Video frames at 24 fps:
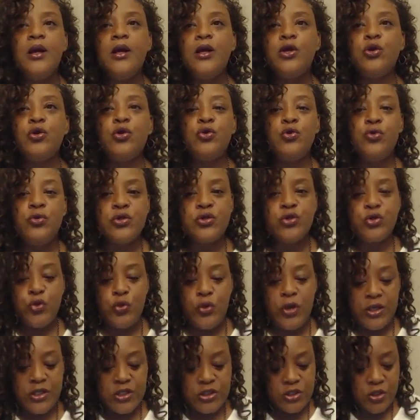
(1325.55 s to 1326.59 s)
You
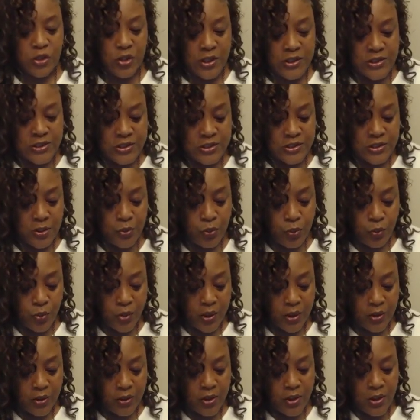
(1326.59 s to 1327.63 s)
got to start
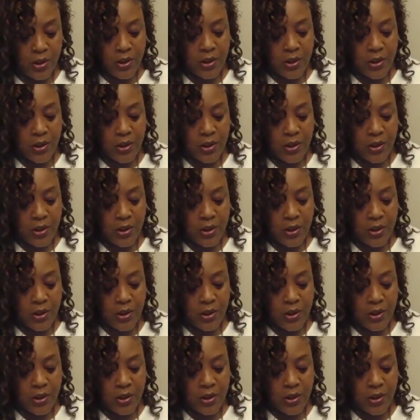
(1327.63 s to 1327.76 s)
somewhere.